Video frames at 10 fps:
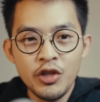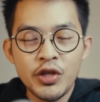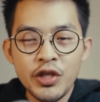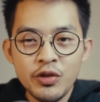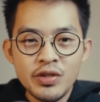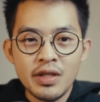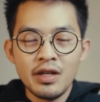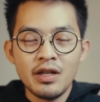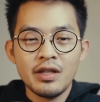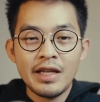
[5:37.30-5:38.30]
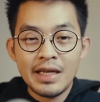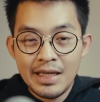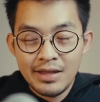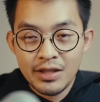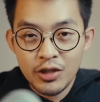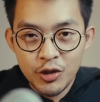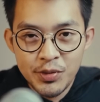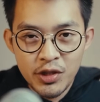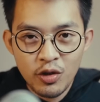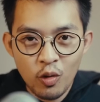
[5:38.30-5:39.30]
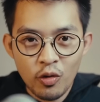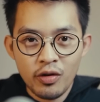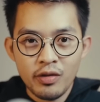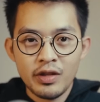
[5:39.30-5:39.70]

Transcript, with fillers: You can use the link in the description or